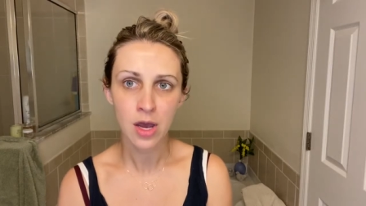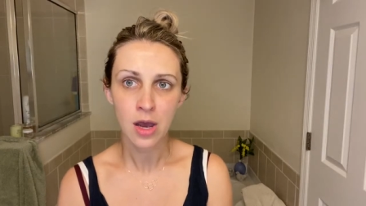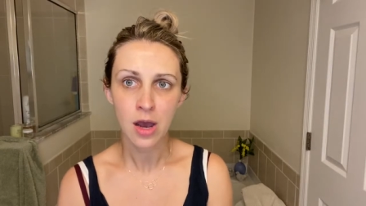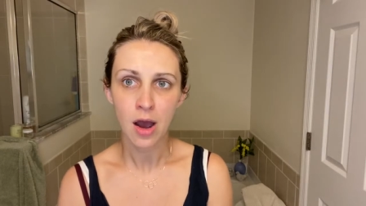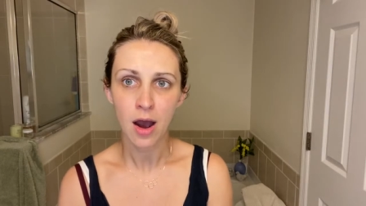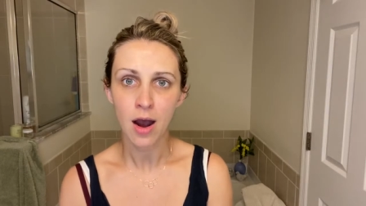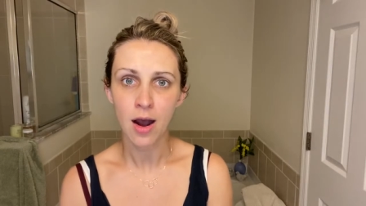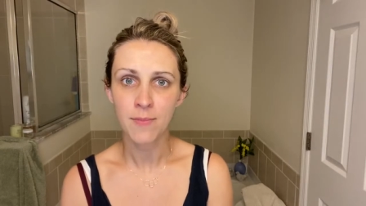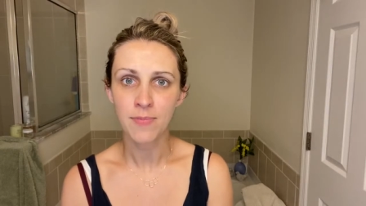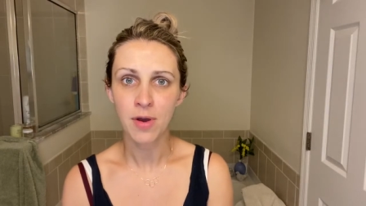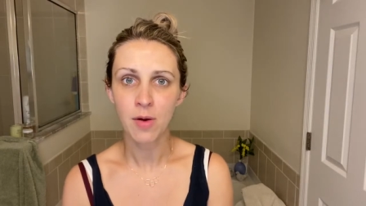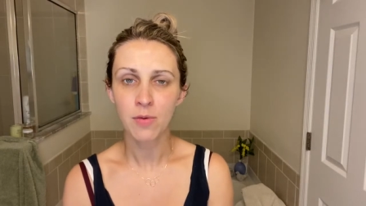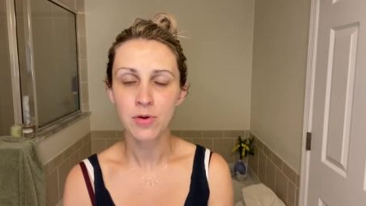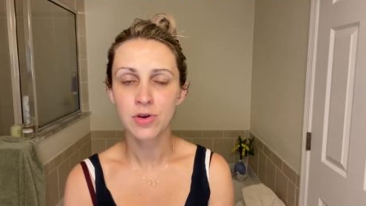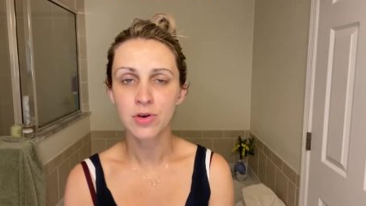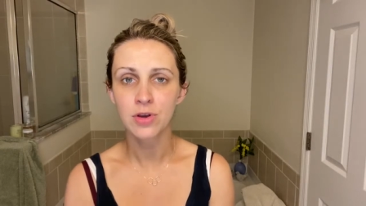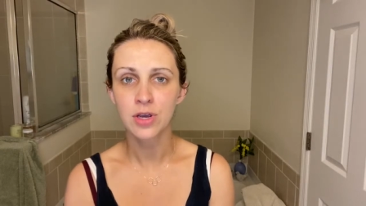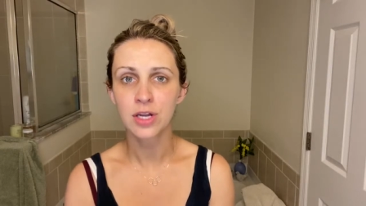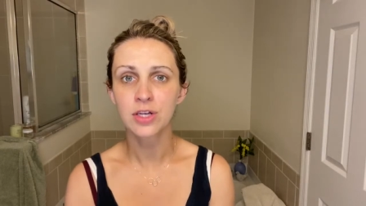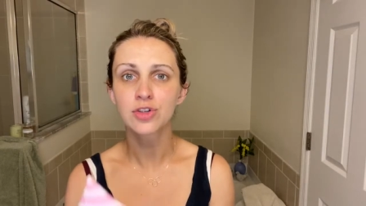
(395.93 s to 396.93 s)
That way
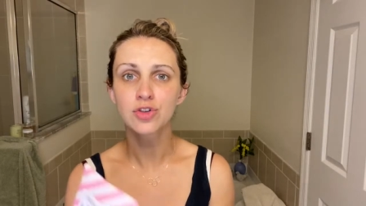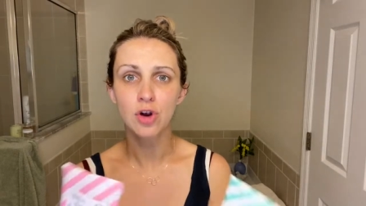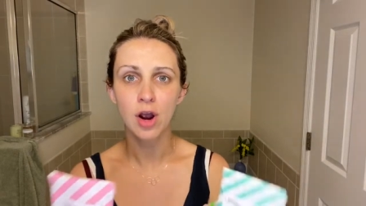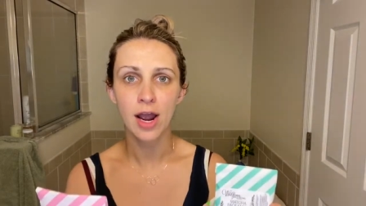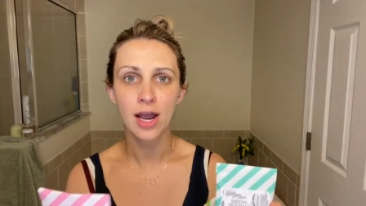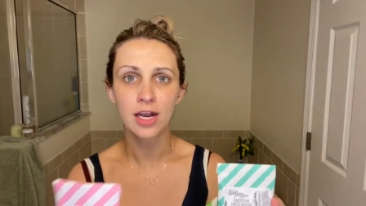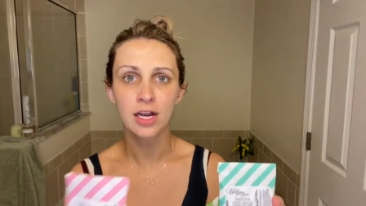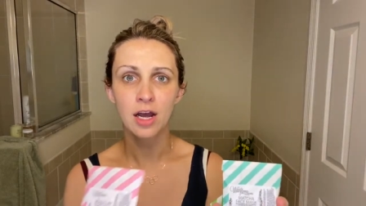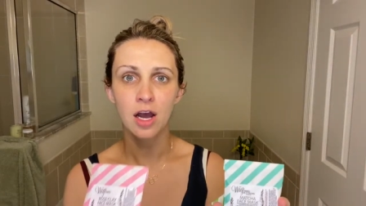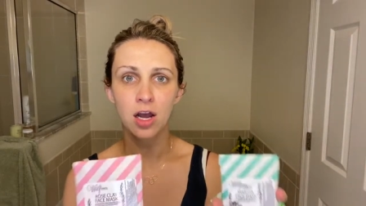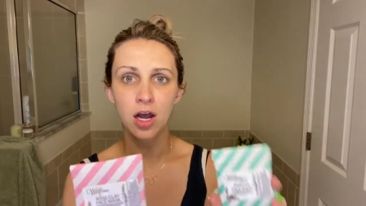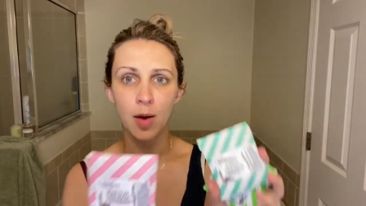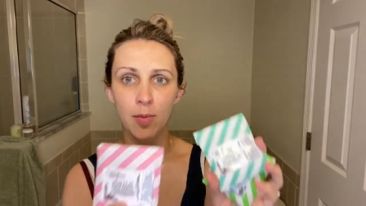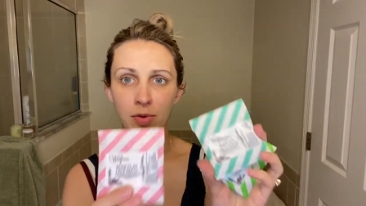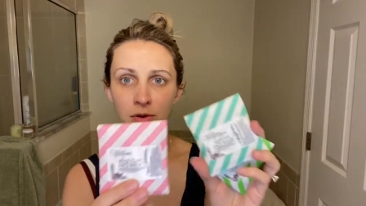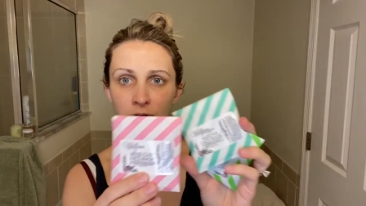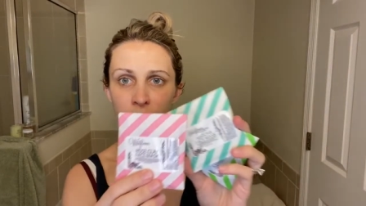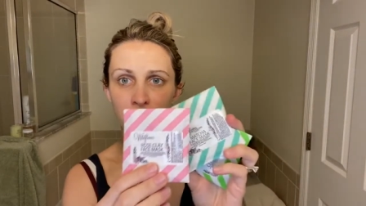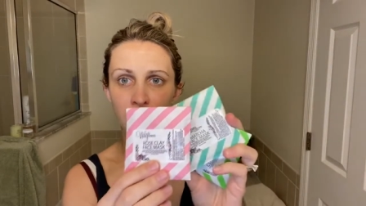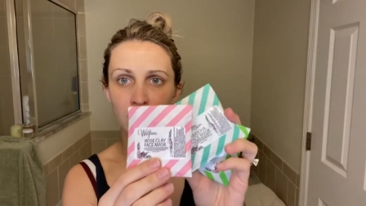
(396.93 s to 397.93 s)
you can try a couple
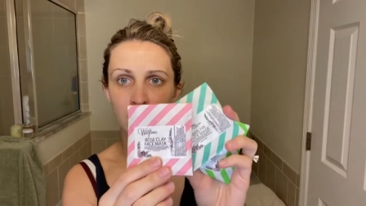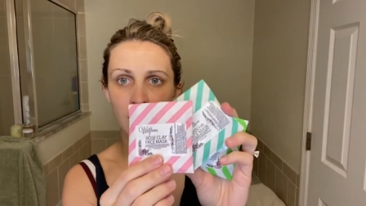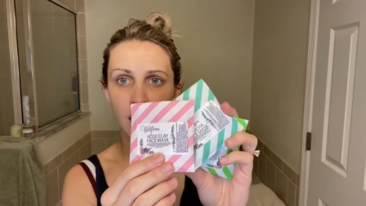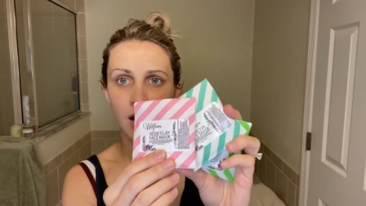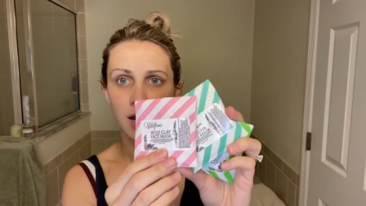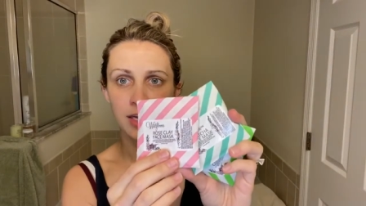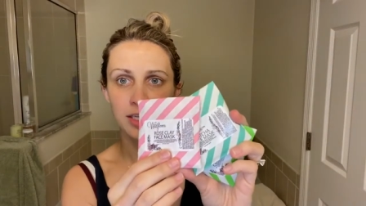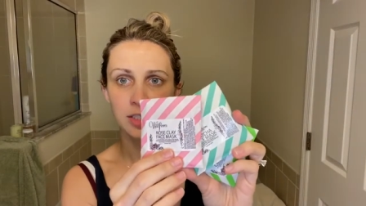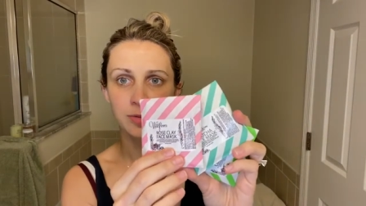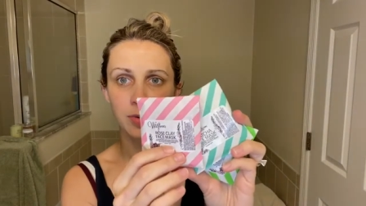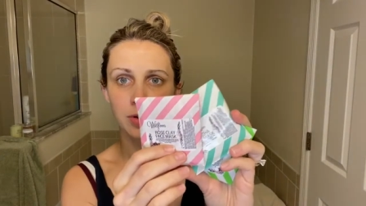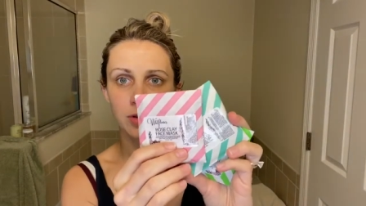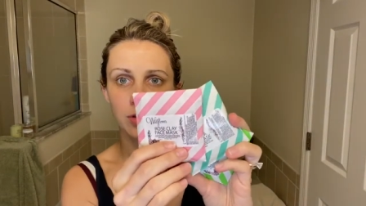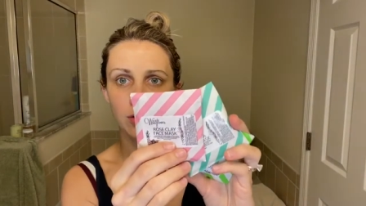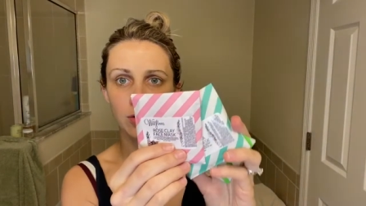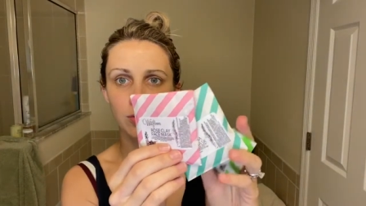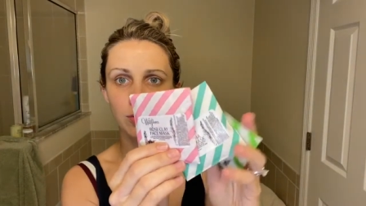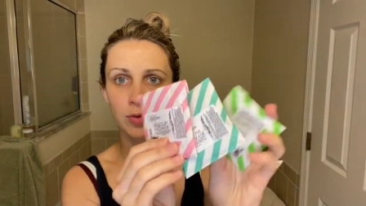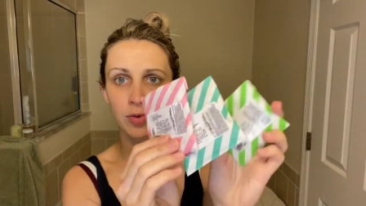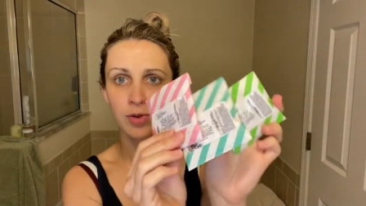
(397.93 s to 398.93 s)
different kinds, but
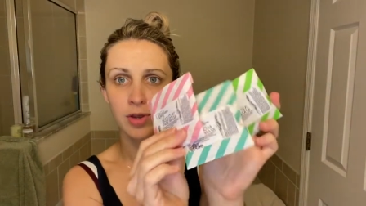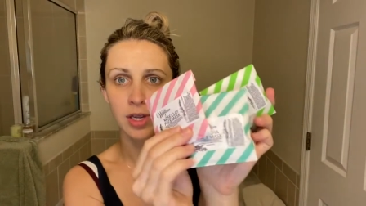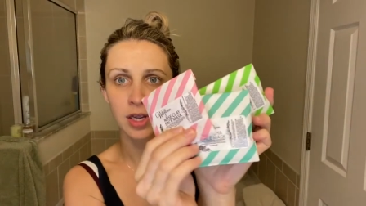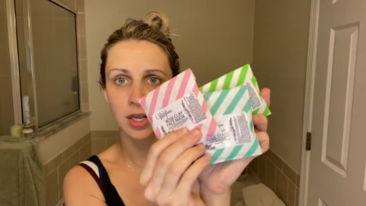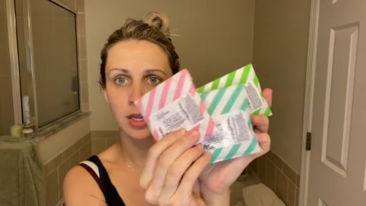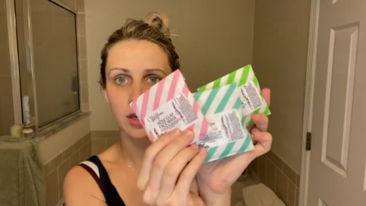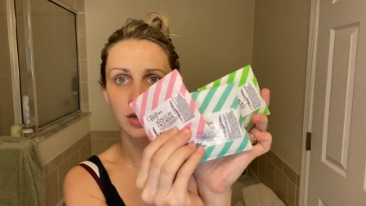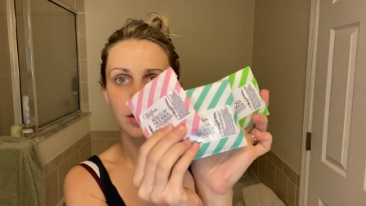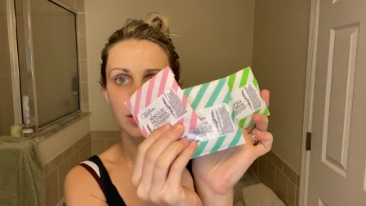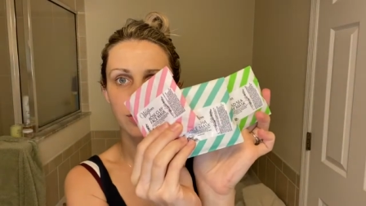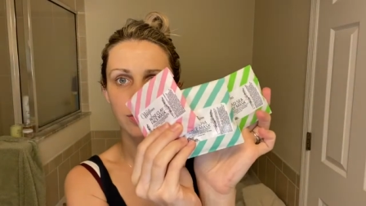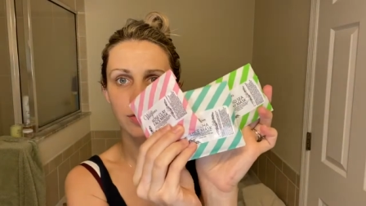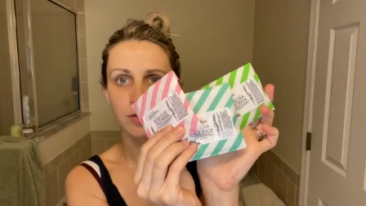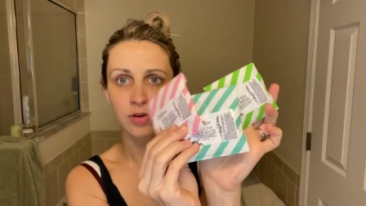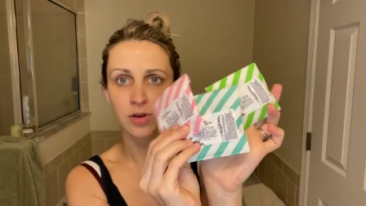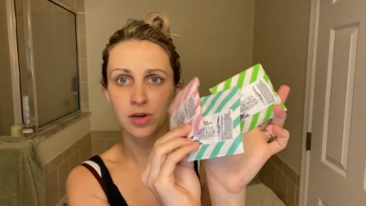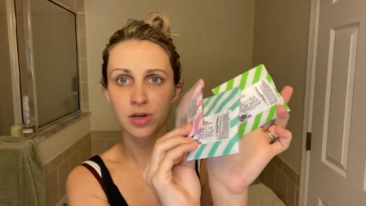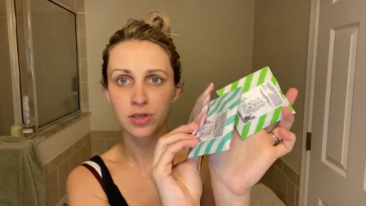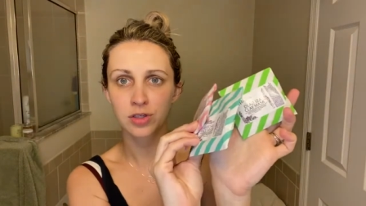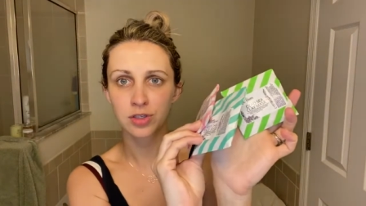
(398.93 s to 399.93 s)
they're really
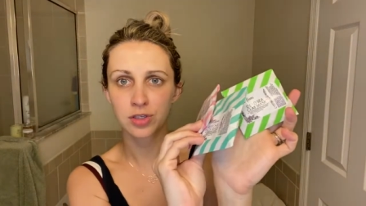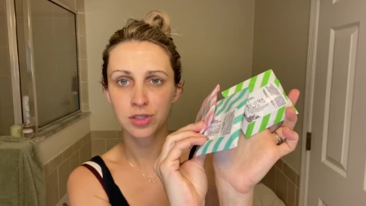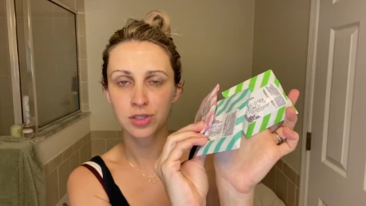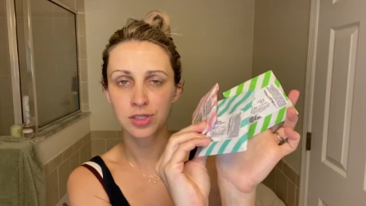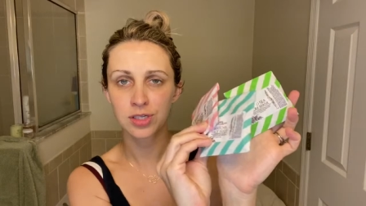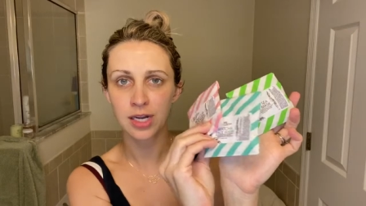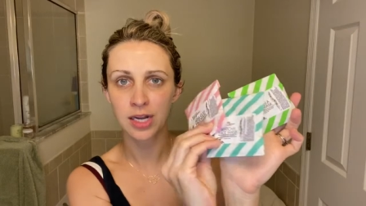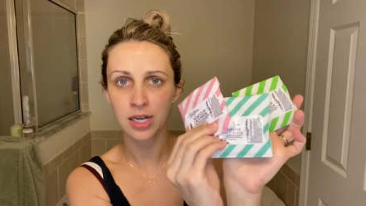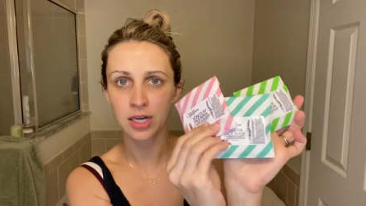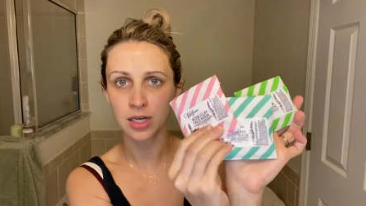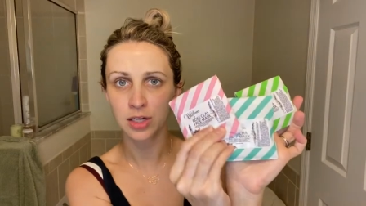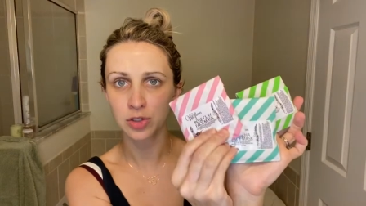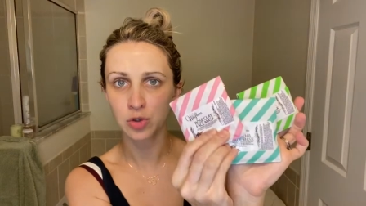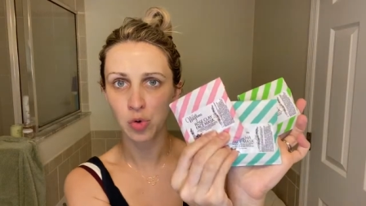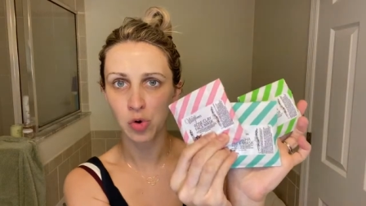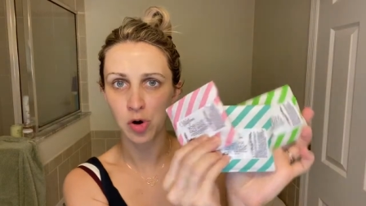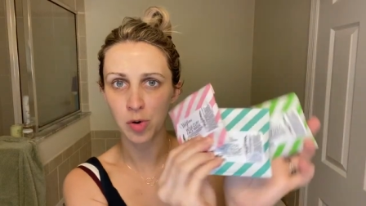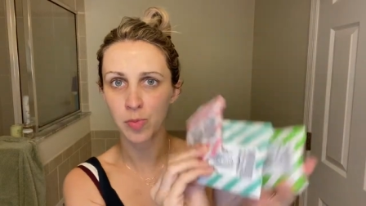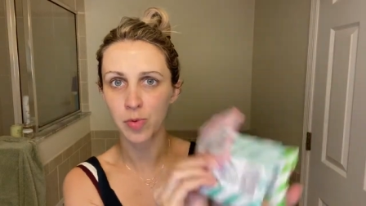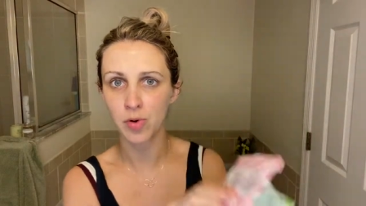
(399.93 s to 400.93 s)
stinking
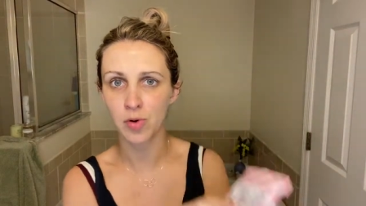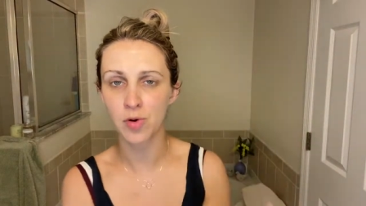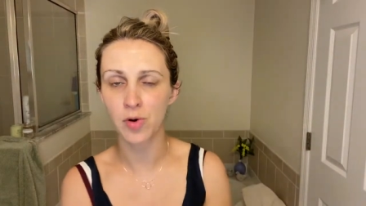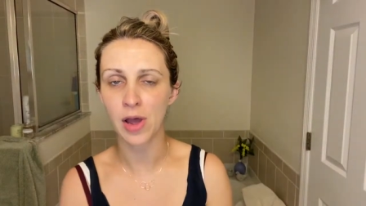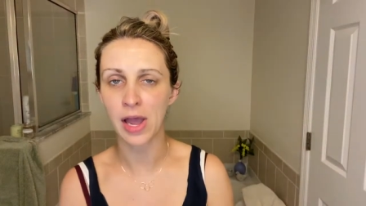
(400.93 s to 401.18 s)
adorable.